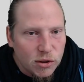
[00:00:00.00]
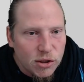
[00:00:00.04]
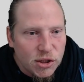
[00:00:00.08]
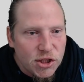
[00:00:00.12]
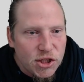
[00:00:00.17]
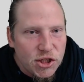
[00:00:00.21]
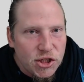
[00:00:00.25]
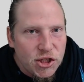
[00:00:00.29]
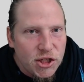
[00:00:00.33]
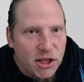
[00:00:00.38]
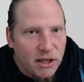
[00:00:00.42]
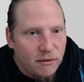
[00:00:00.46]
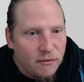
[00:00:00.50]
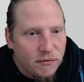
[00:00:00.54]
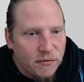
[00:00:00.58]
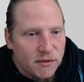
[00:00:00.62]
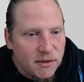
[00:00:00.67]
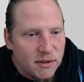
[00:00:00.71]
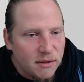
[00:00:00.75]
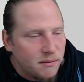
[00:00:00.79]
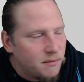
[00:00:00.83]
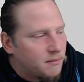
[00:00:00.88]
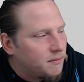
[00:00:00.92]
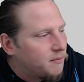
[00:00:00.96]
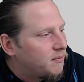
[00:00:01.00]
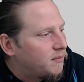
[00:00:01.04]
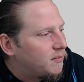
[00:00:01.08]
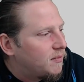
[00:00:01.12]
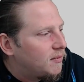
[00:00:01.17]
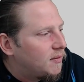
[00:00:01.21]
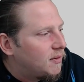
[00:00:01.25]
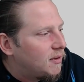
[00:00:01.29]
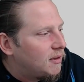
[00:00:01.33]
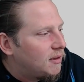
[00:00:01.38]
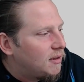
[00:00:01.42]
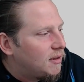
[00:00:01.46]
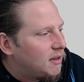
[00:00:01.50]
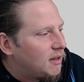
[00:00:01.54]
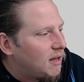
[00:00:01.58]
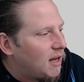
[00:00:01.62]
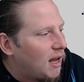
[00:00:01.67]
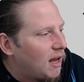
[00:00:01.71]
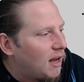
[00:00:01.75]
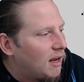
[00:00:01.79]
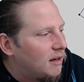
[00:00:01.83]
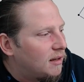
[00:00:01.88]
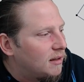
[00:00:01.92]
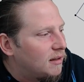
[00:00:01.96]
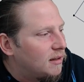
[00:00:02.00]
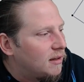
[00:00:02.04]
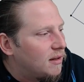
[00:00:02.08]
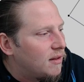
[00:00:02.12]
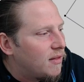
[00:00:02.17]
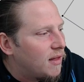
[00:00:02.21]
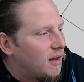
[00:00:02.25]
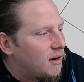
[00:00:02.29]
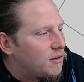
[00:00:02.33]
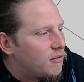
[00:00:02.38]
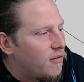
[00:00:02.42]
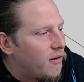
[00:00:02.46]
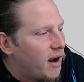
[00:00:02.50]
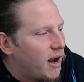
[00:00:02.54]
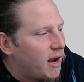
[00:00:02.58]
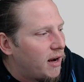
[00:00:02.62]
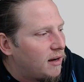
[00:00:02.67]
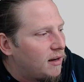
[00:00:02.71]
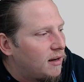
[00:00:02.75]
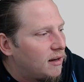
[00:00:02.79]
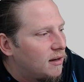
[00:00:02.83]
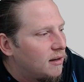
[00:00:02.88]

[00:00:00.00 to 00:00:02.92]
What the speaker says: shift and then drag,